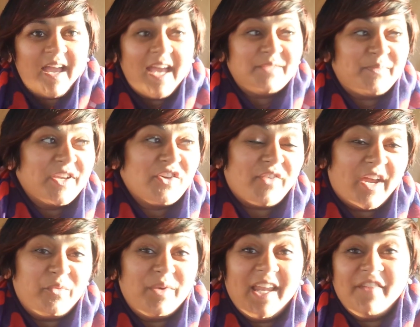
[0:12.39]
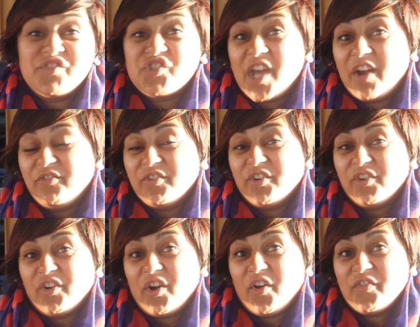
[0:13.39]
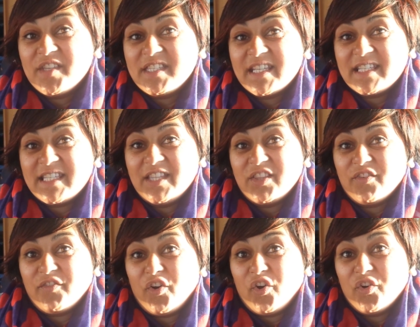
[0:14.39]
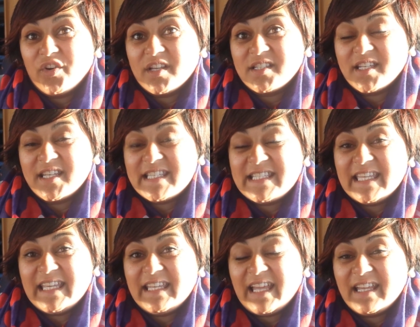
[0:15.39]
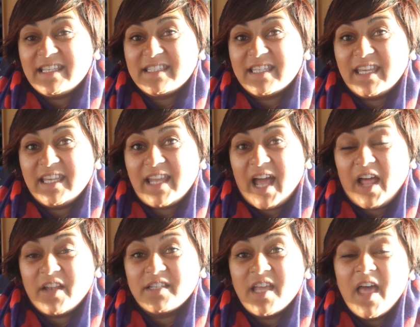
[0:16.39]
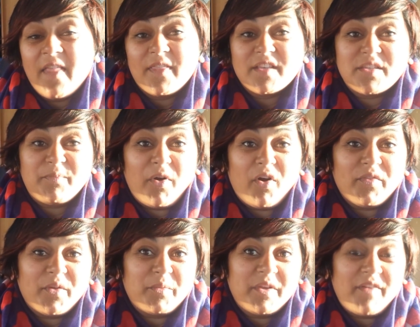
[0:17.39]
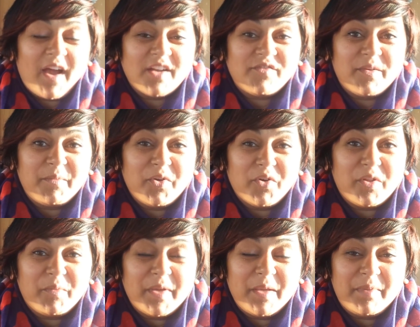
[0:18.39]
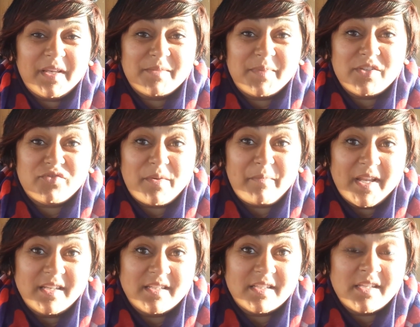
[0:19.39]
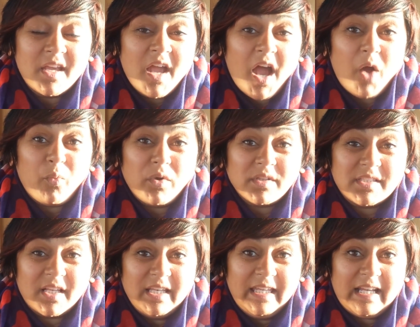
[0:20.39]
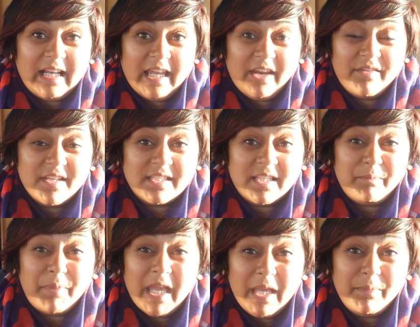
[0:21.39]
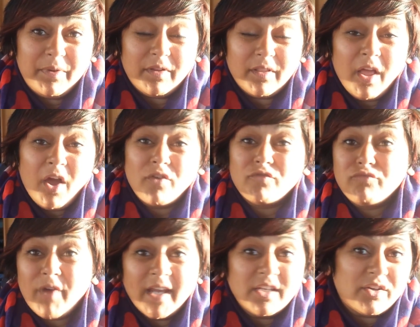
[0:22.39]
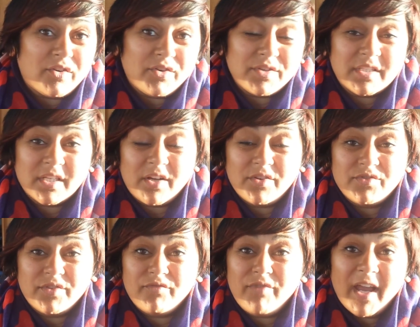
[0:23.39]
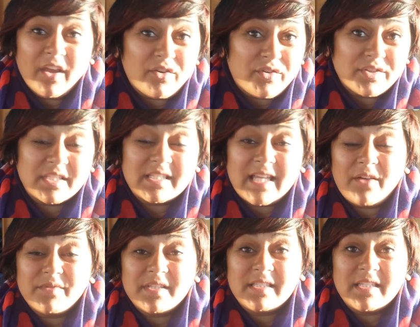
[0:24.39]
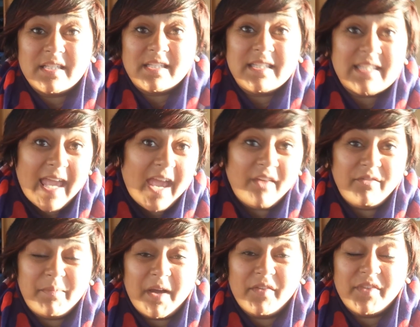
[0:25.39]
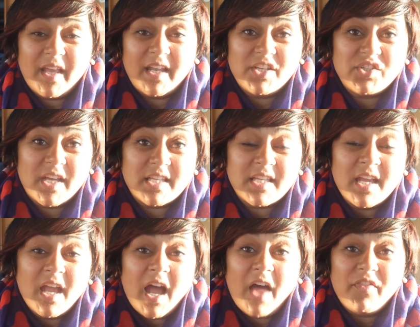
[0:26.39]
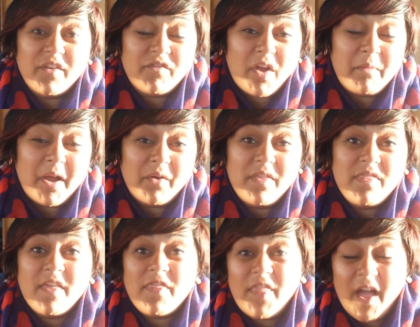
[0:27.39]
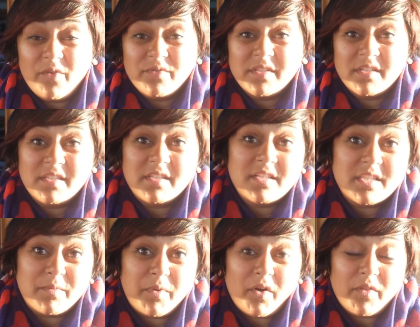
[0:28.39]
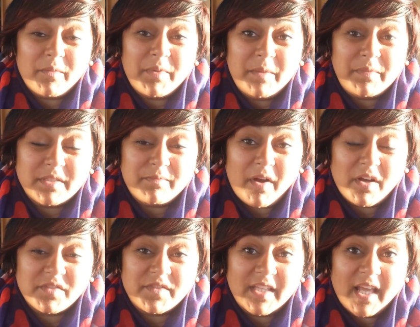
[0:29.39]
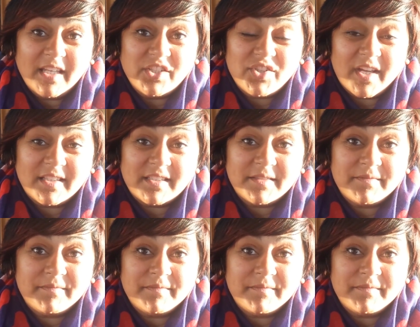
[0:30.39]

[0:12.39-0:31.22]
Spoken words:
It's been great. We left Jarrow on the 16th of August and it's day 19, and the support that we've had from local people has been tremendous. And what's certainly clear is that people right across the country, right across the towns and cities care about the NHS, and they've come out in the thousands to support the People's March for the NHS.